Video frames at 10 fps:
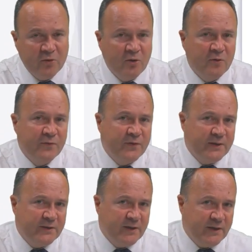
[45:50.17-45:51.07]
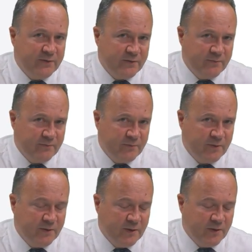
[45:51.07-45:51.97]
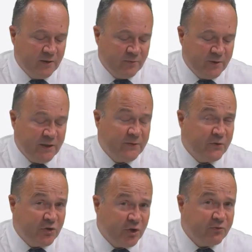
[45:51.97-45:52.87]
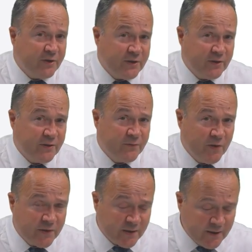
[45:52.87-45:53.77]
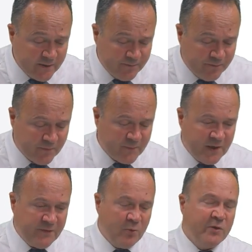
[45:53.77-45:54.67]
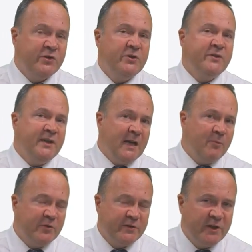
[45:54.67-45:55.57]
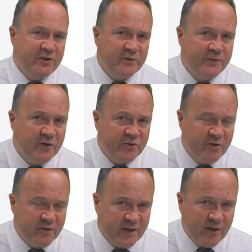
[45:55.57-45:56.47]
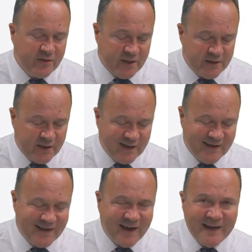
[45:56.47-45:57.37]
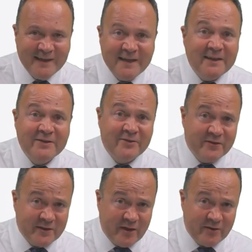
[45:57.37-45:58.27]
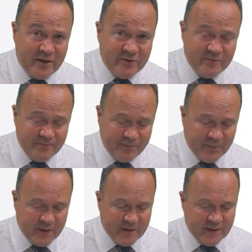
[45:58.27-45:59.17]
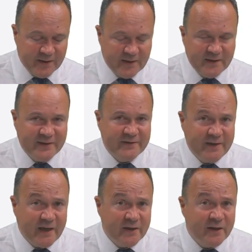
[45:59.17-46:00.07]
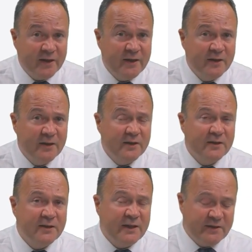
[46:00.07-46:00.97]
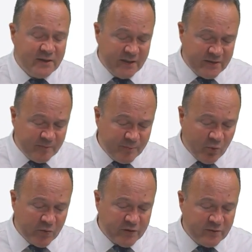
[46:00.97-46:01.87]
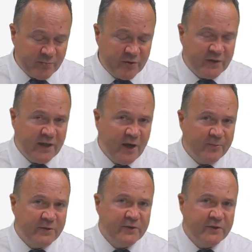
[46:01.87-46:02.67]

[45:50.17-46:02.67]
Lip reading: of this lease. Right? We need this for 2 reasons. Firstly, if I want to use the amortization function on the calculator, I need to do this calculation. And secondly, it's important because it helps